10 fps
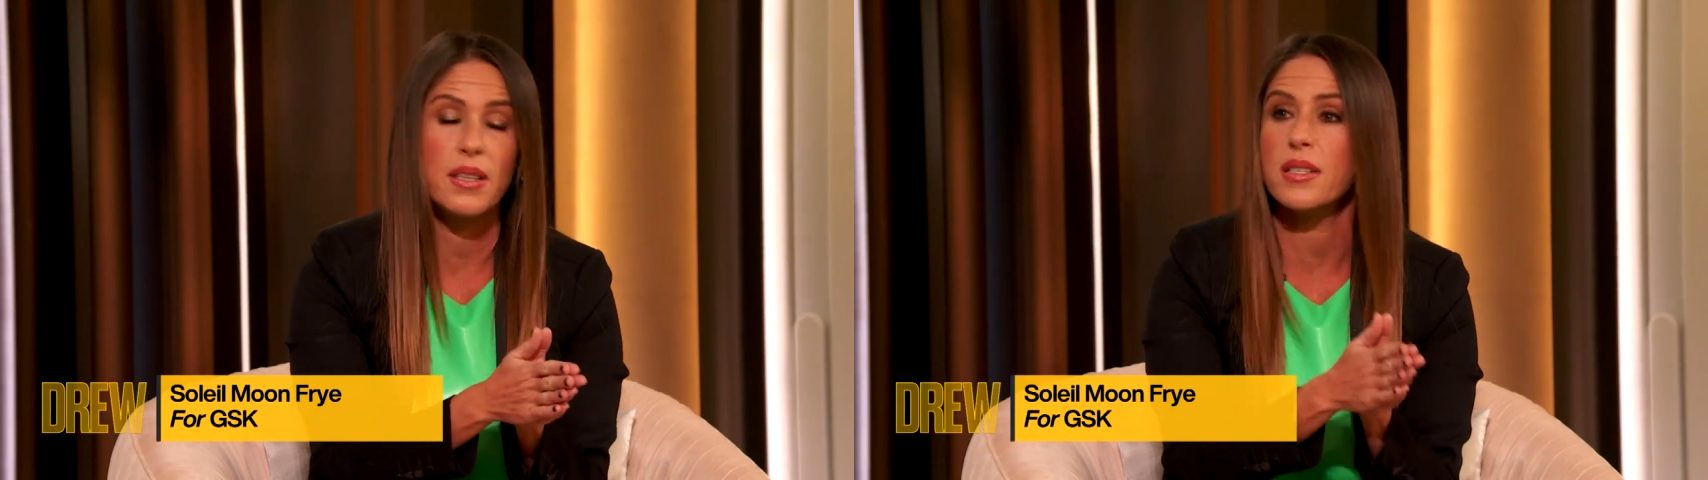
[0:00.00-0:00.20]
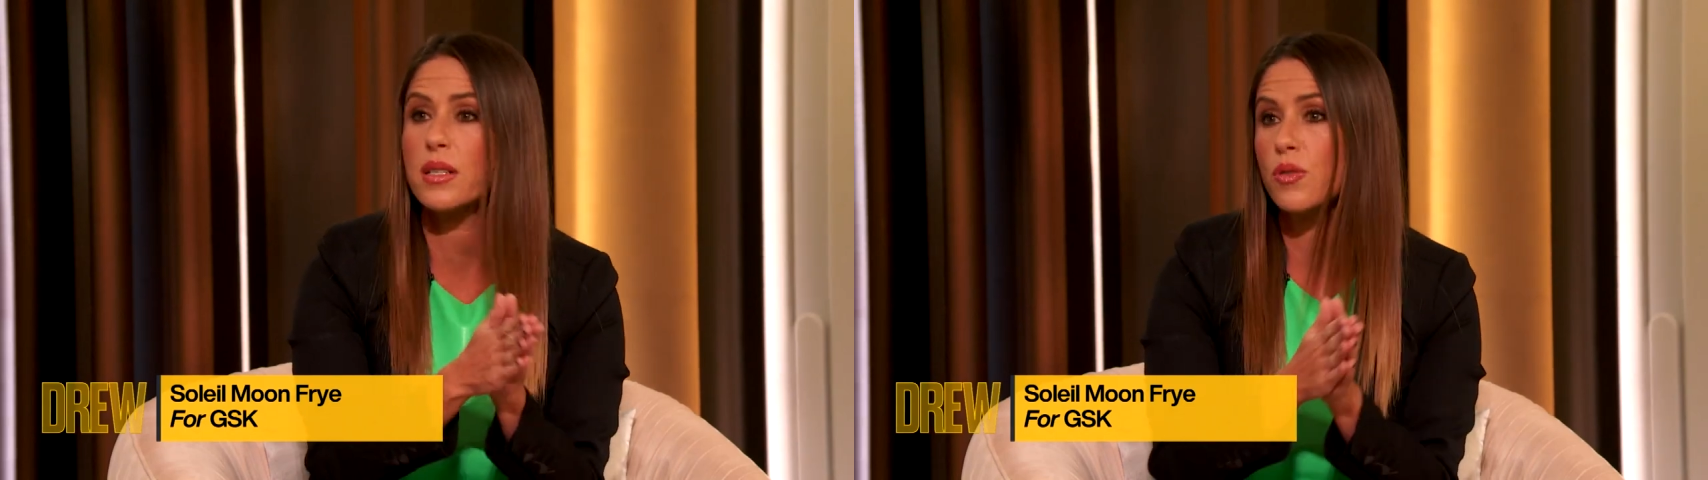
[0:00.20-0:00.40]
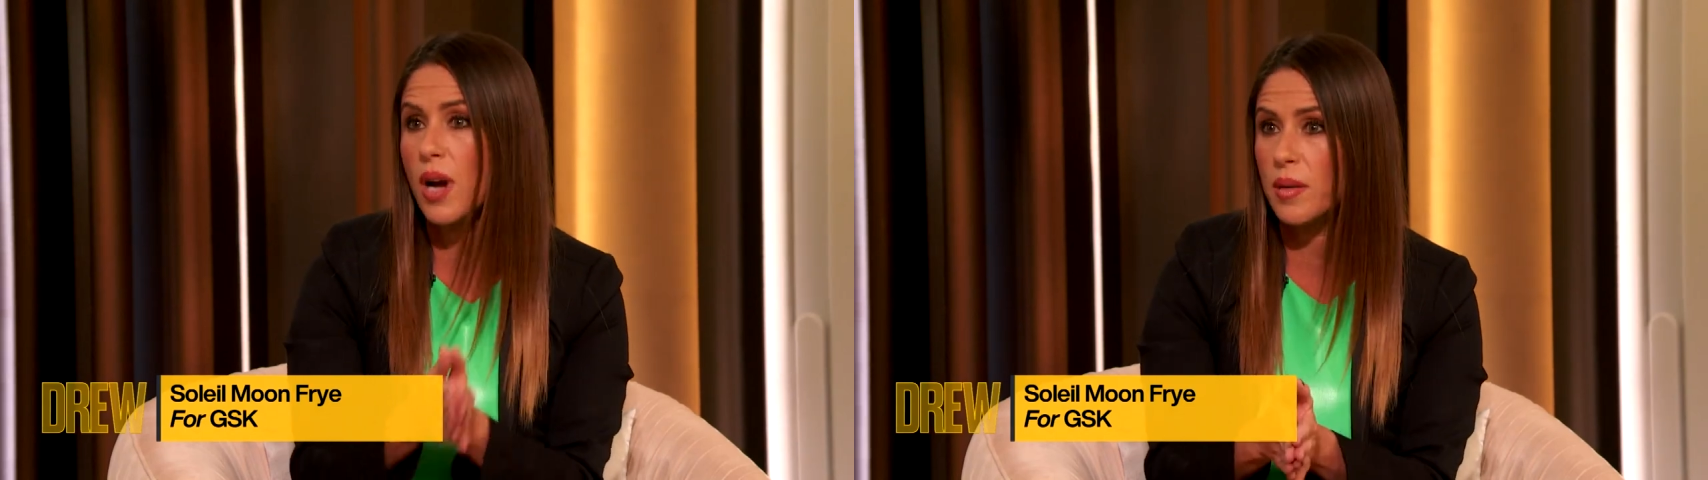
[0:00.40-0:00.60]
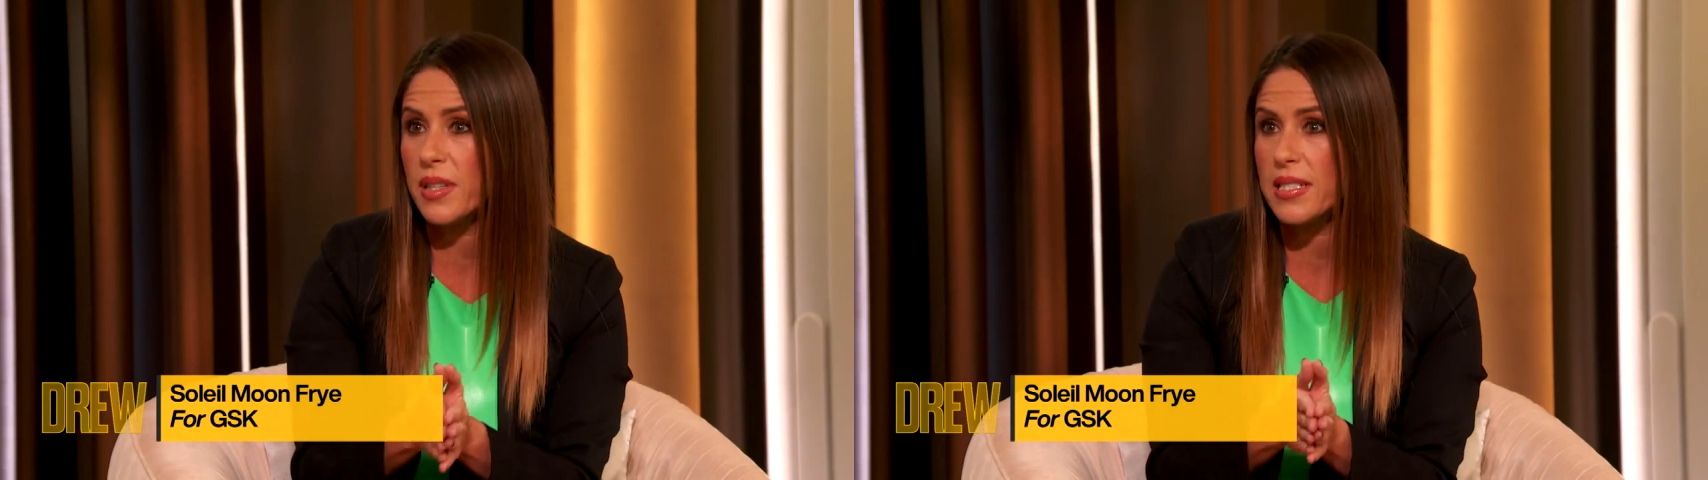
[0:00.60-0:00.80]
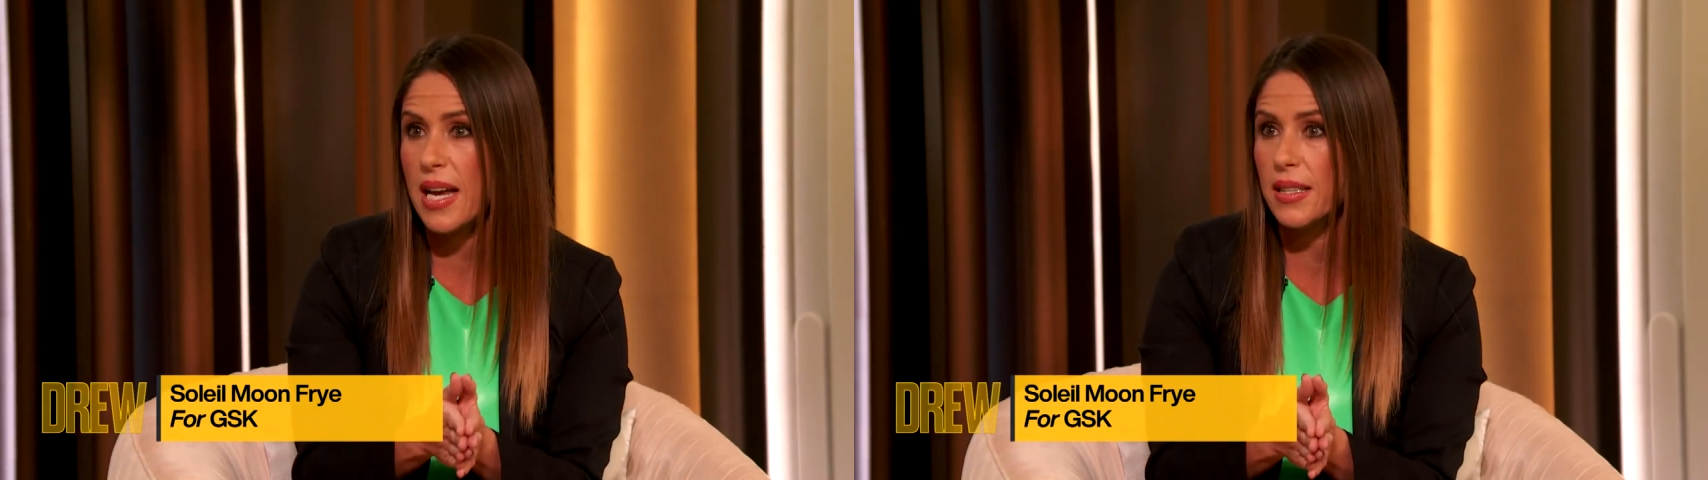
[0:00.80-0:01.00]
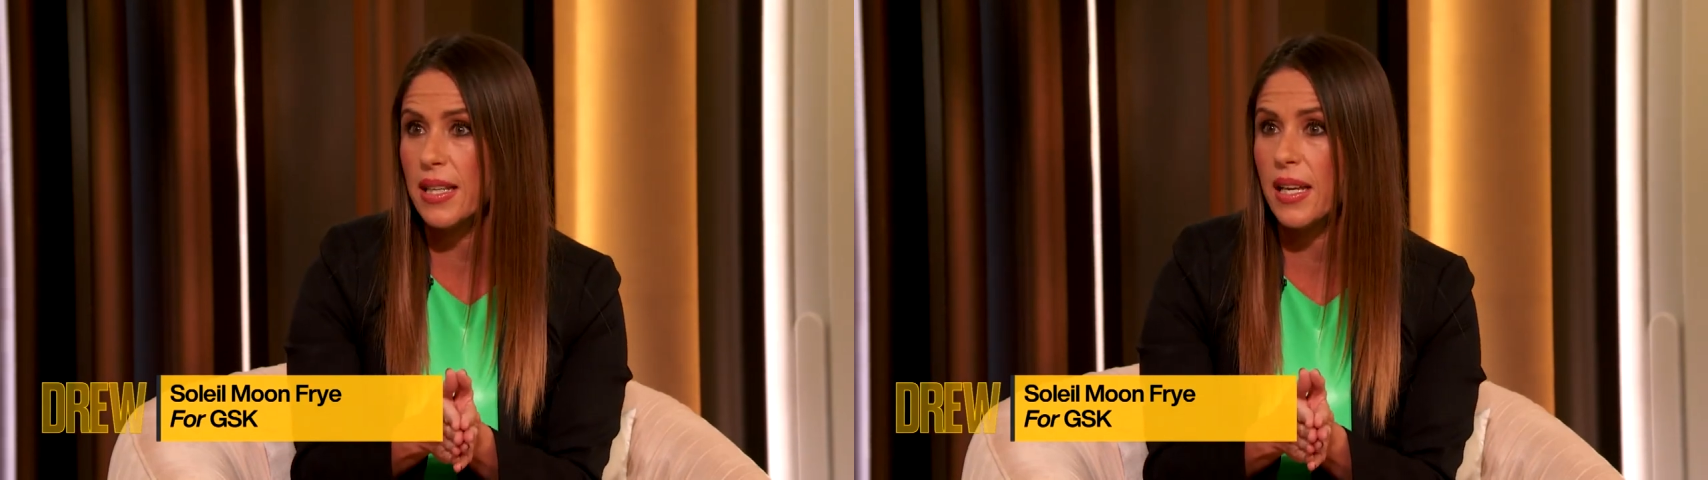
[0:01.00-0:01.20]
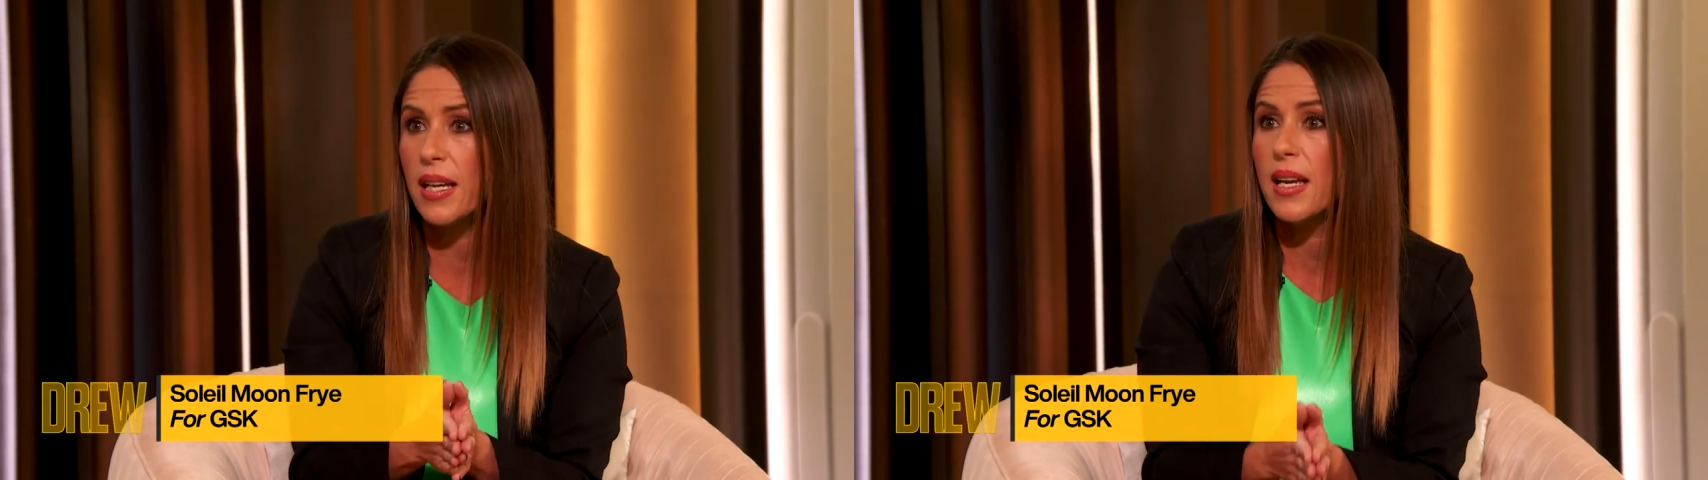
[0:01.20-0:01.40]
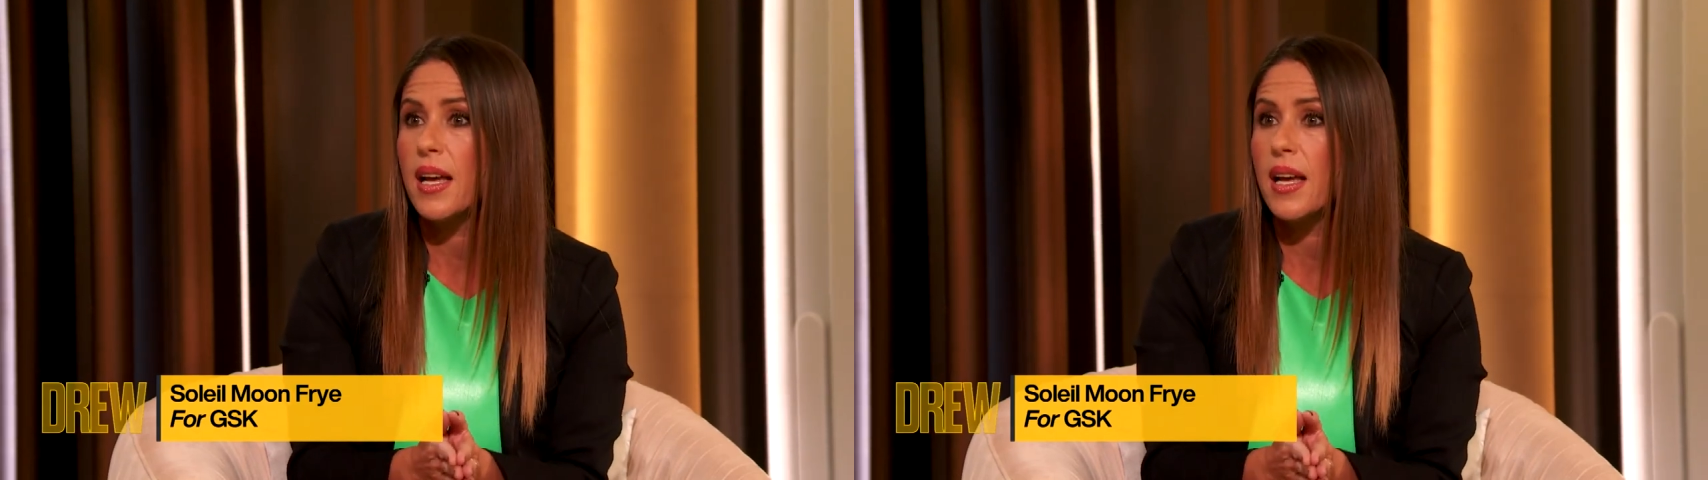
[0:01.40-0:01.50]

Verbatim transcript: is incredibly deadly.